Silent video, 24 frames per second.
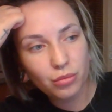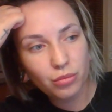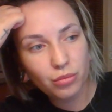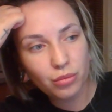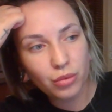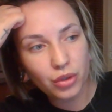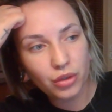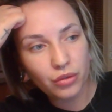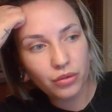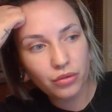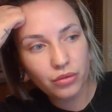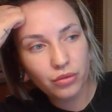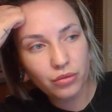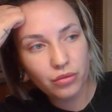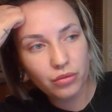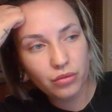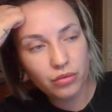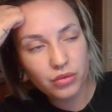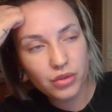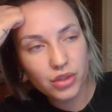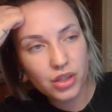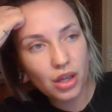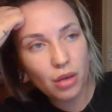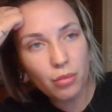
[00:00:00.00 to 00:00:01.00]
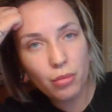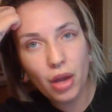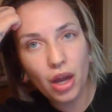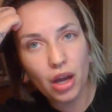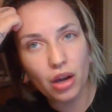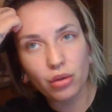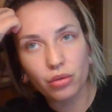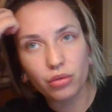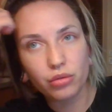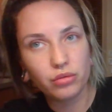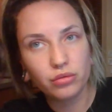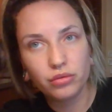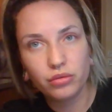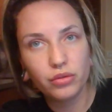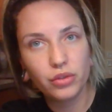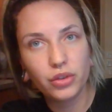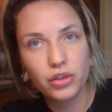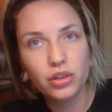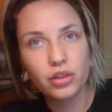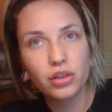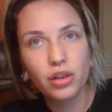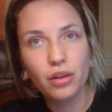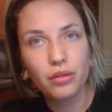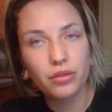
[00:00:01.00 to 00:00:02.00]
would somehow,
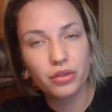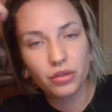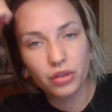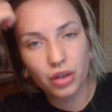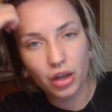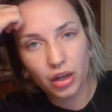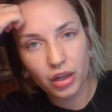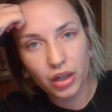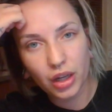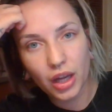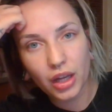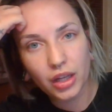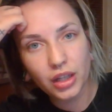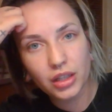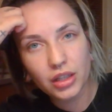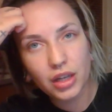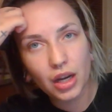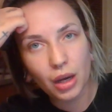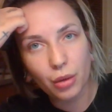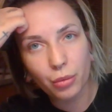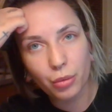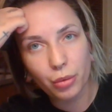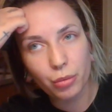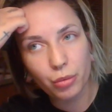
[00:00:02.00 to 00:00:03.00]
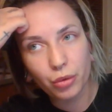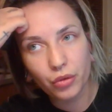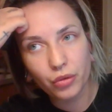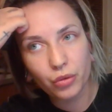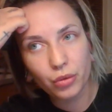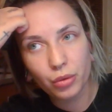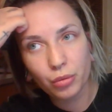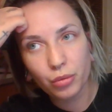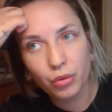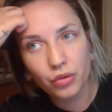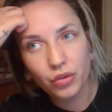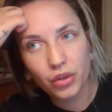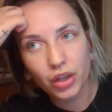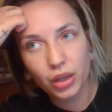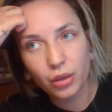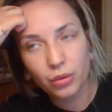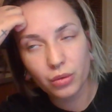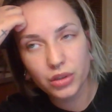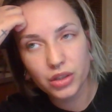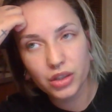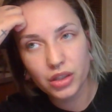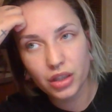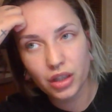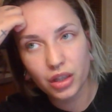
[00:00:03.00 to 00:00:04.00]
for the love of God, anytime we moved like
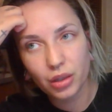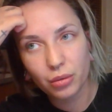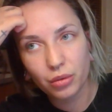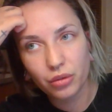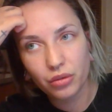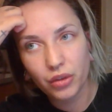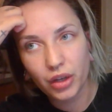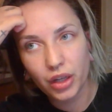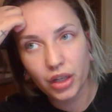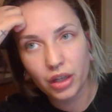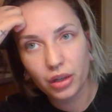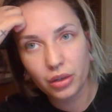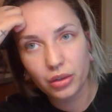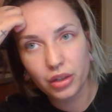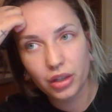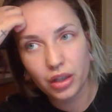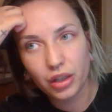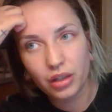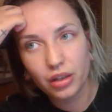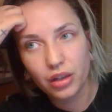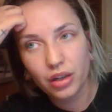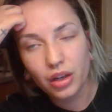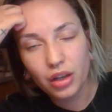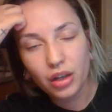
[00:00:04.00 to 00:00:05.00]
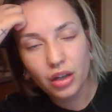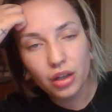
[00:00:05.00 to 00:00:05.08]
once a year, would find out that